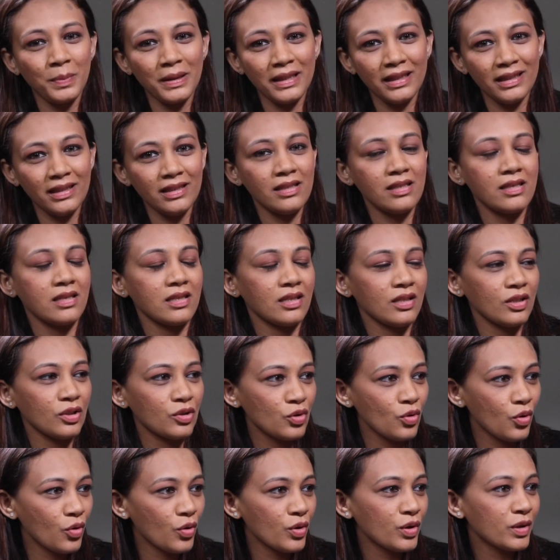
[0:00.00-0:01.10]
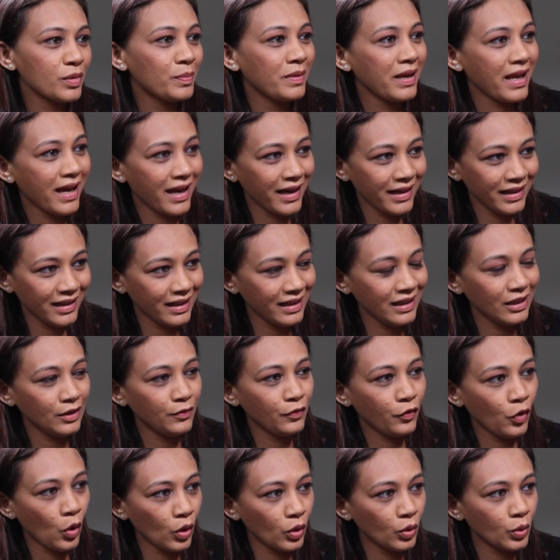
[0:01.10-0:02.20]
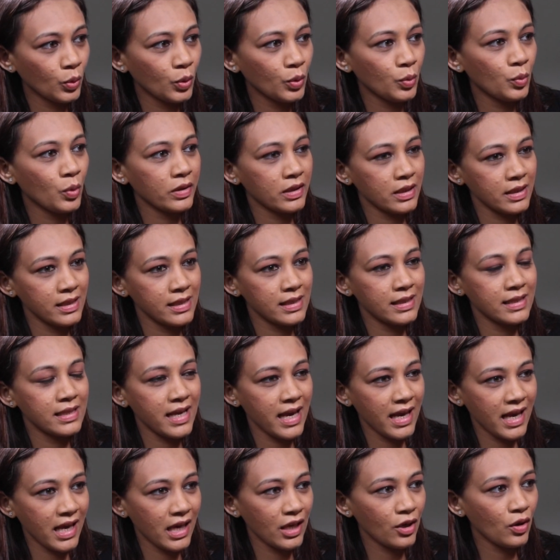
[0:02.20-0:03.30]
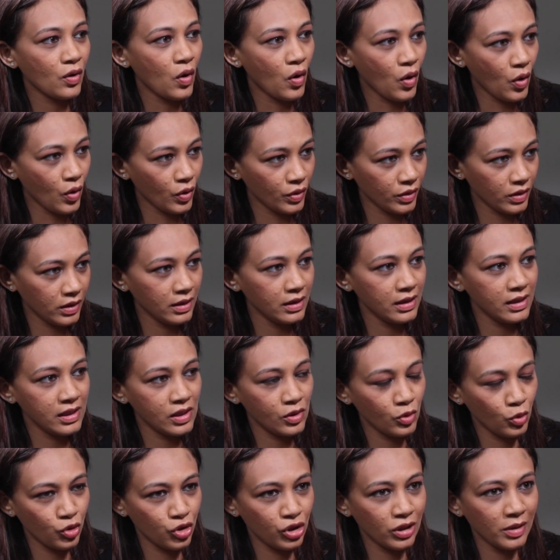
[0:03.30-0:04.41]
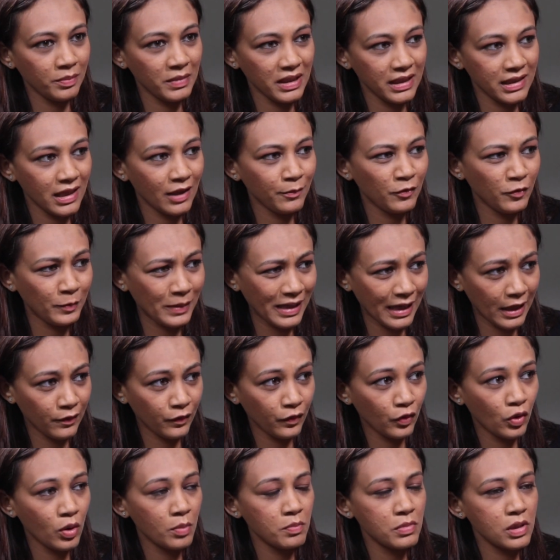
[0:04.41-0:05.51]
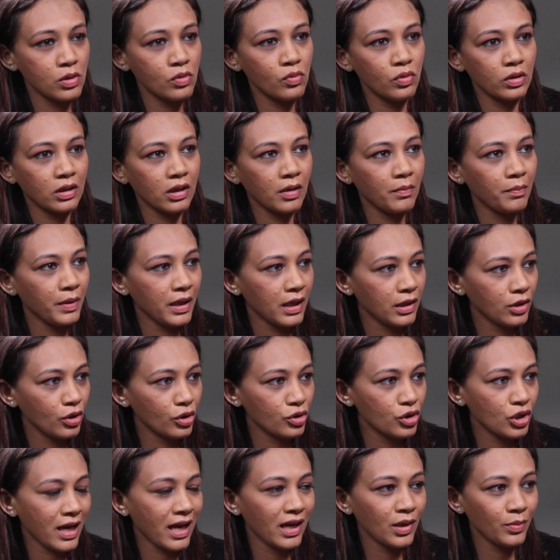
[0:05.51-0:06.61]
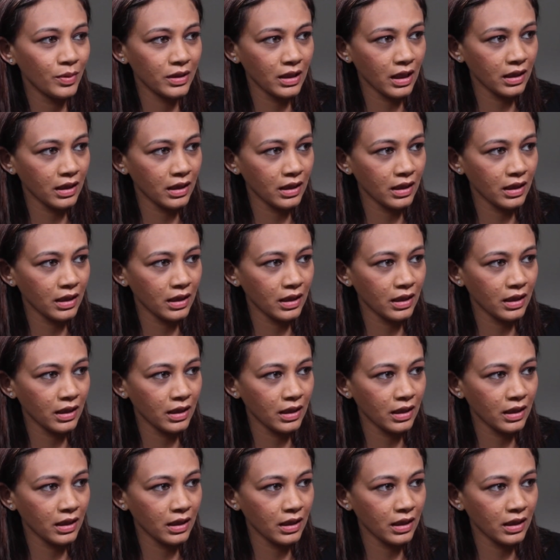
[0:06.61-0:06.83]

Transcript: Please don't blindly follow what is there on these social media platforms. Don't compare your child with